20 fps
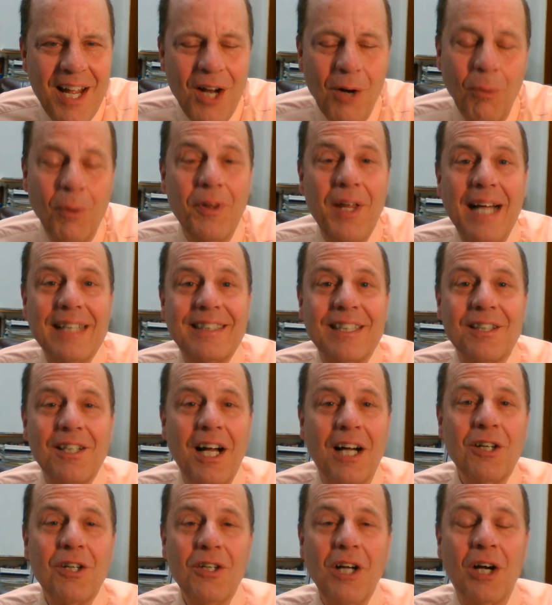Well, that's
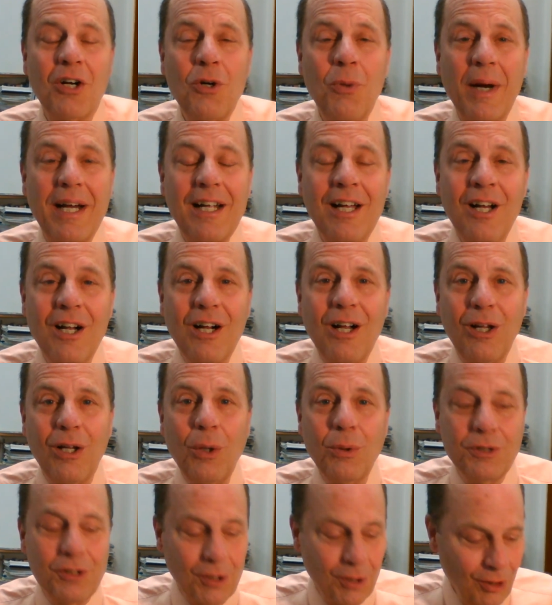a quick
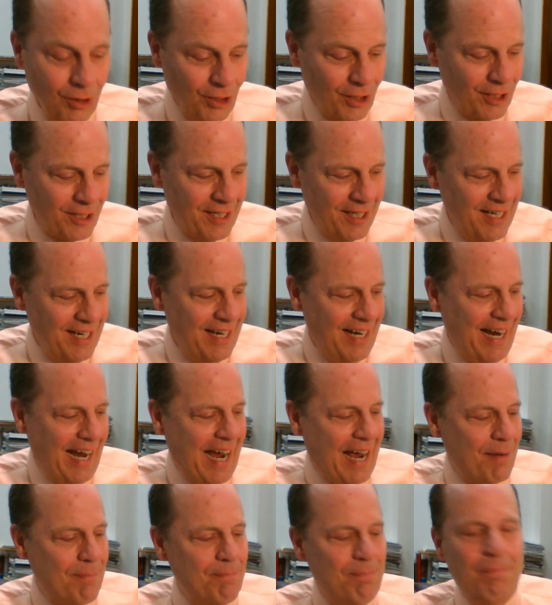closer look
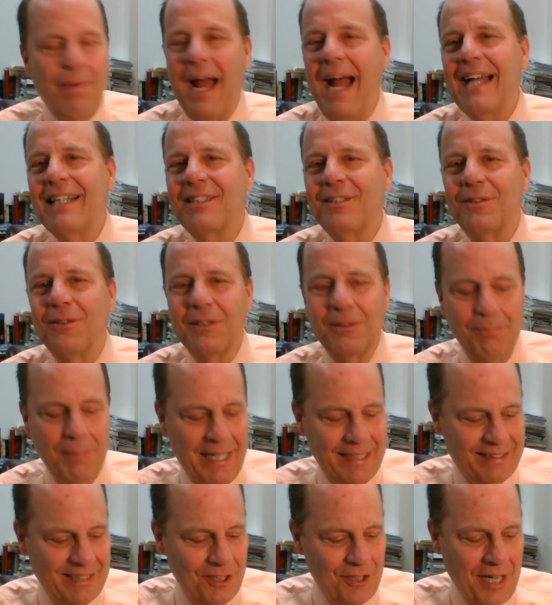at Pastor's
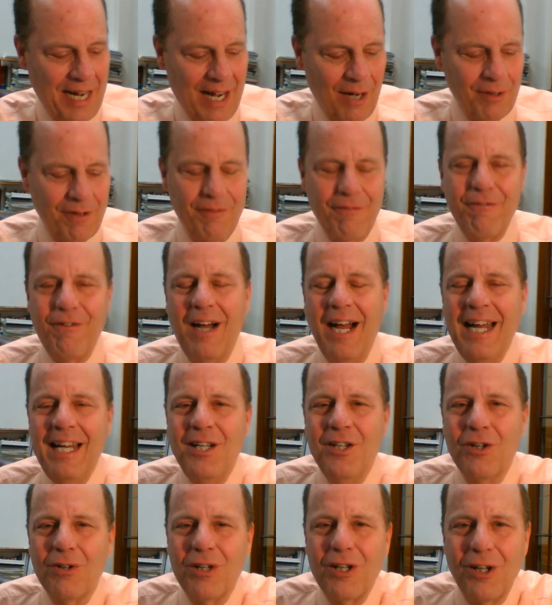message, How to Find
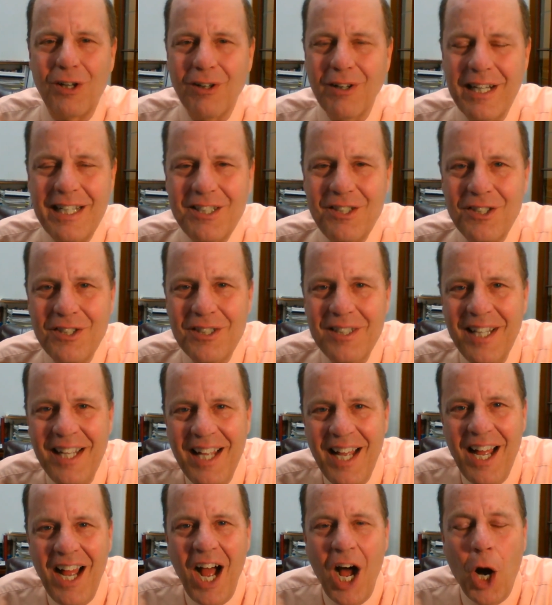Your Courage.
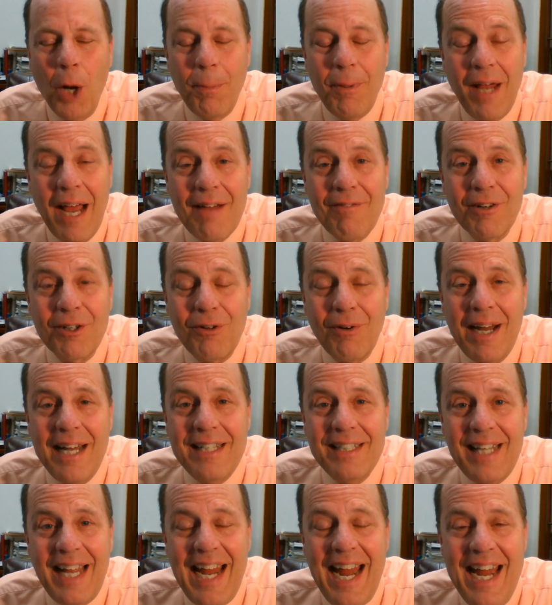Hope you have a great
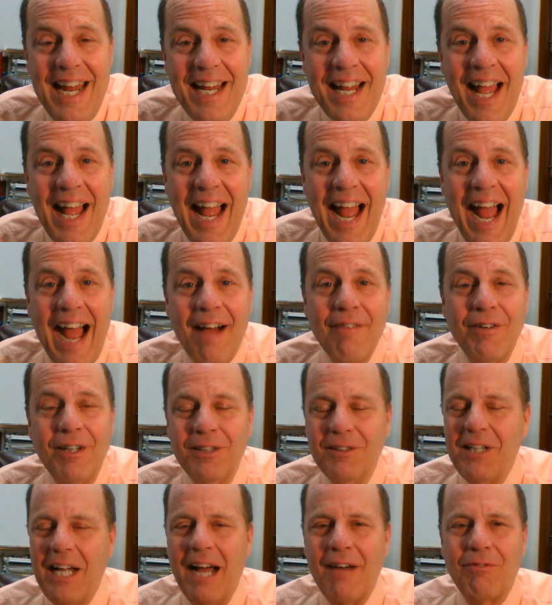day. Have
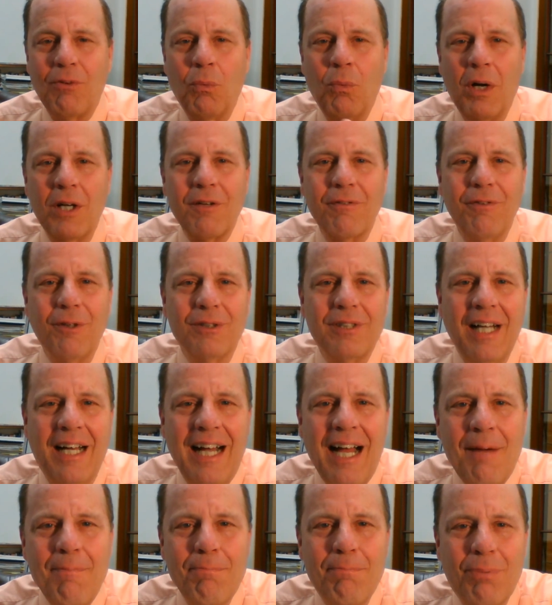a wonderful
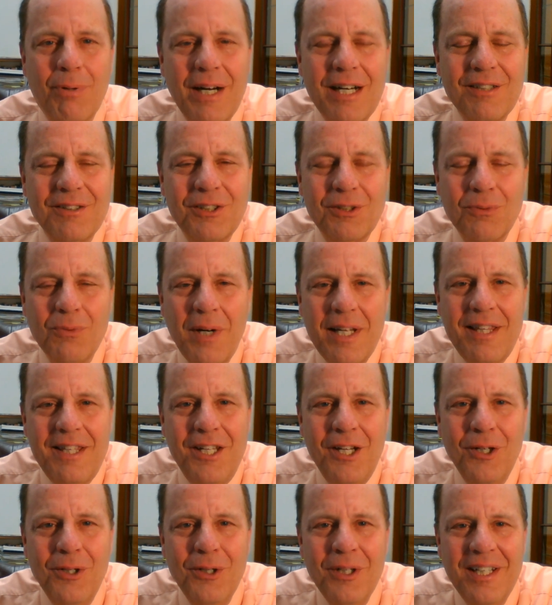time. Prayers are with
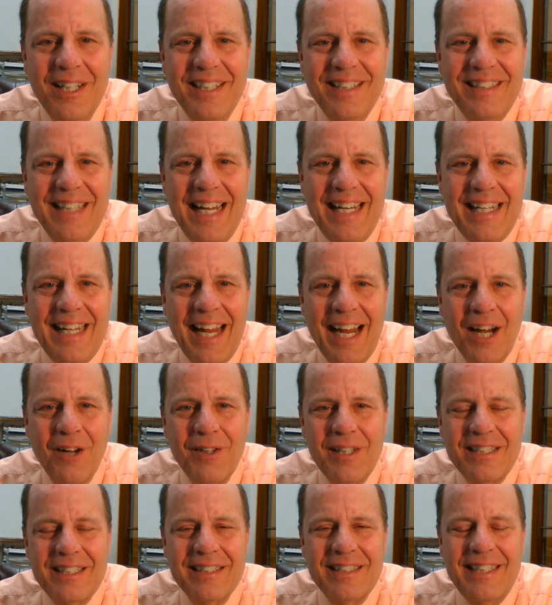you. Take care.
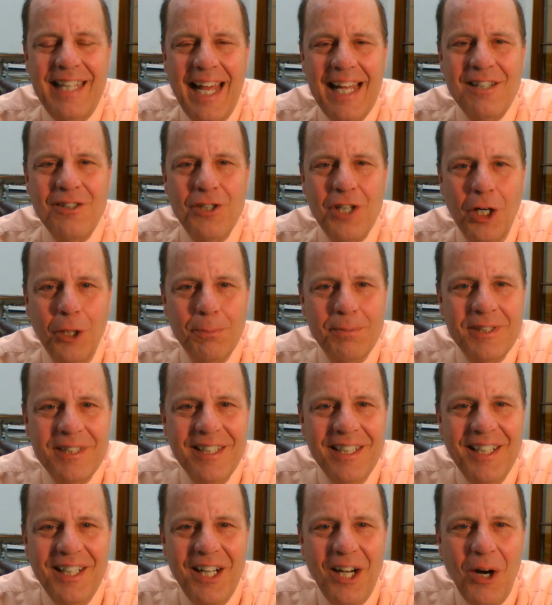This is Ken Jobst
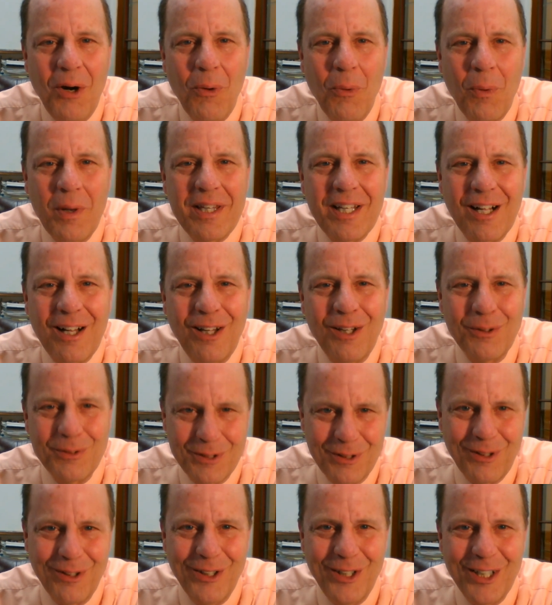with a
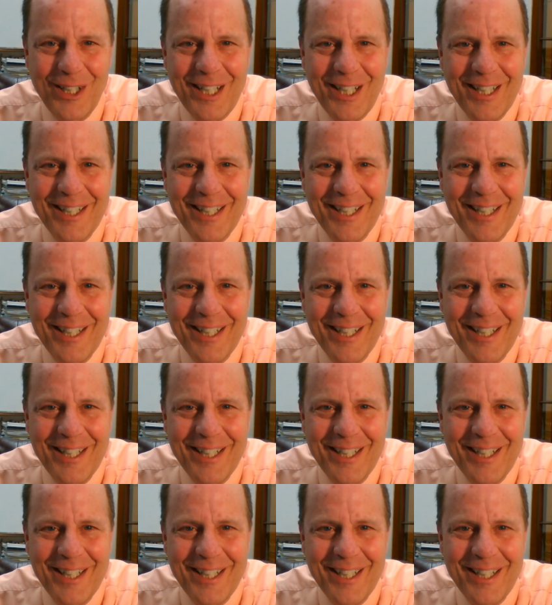closer look.